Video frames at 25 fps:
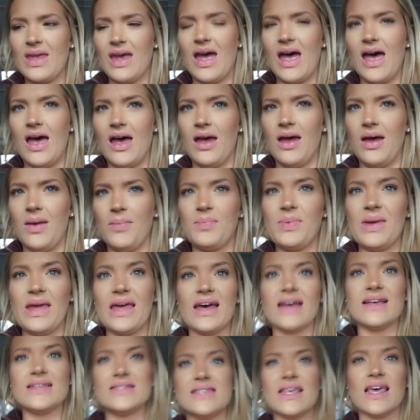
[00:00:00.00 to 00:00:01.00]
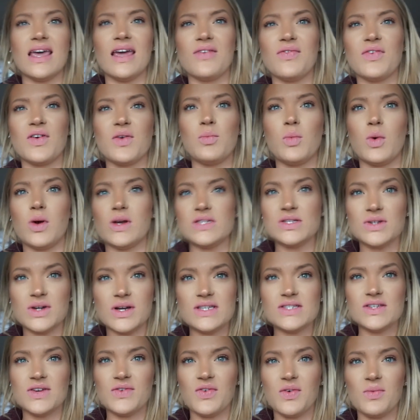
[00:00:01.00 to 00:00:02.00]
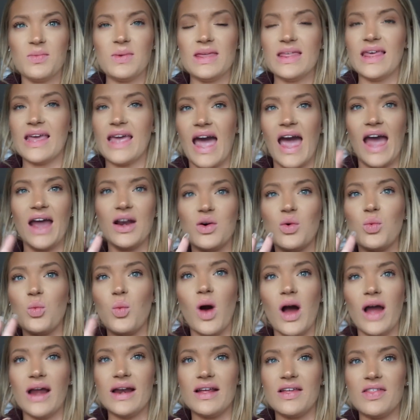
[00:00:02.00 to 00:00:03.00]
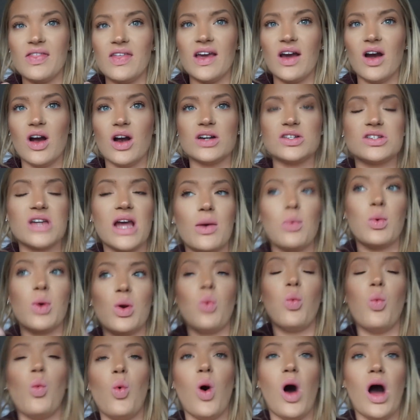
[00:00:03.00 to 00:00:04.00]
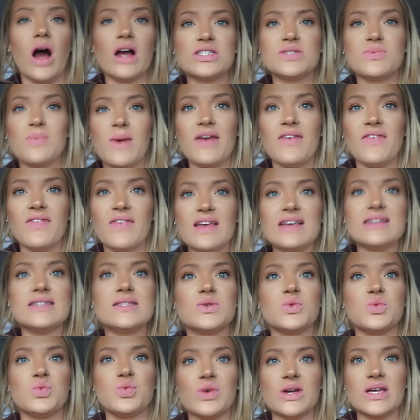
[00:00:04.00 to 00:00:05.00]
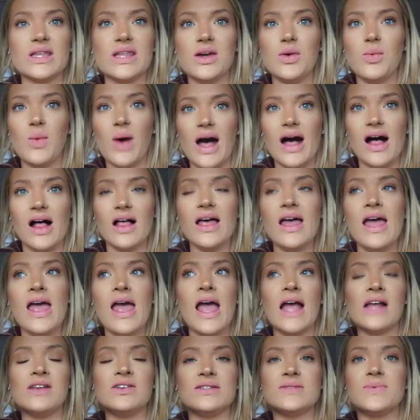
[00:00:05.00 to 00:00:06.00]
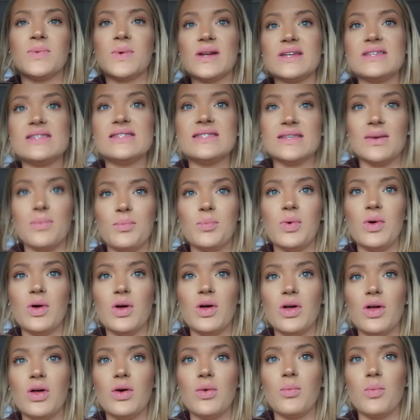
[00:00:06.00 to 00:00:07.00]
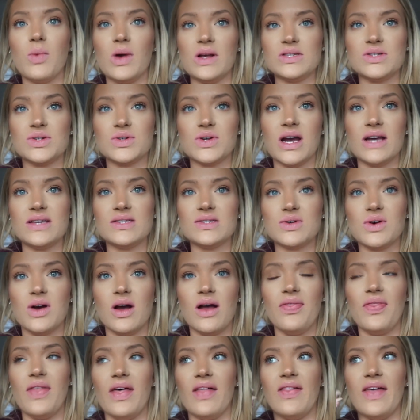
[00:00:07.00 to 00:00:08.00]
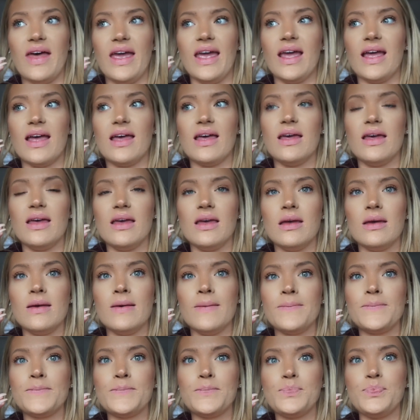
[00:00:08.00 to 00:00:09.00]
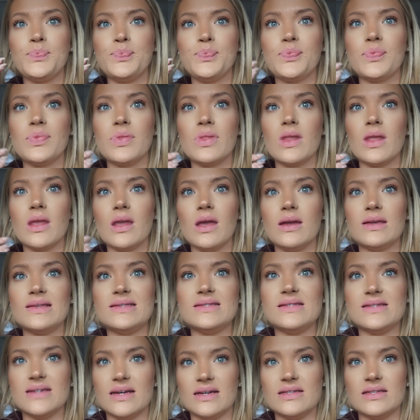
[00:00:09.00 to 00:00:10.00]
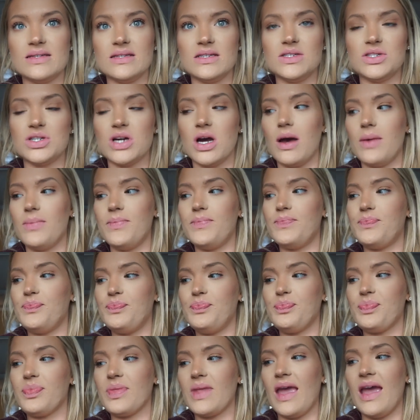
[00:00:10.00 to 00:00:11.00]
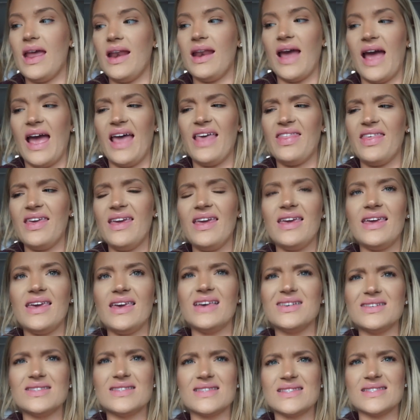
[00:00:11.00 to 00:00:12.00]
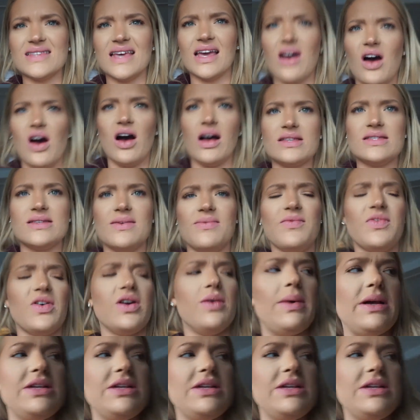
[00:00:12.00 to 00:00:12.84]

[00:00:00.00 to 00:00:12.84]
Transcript: Because, like, for moisturizer for me, like, I don't want anything harsh. I want to wash my face really well and just put a simple moisturizer on that, like, does the job. And I think Kiehl's is, like, awesome for a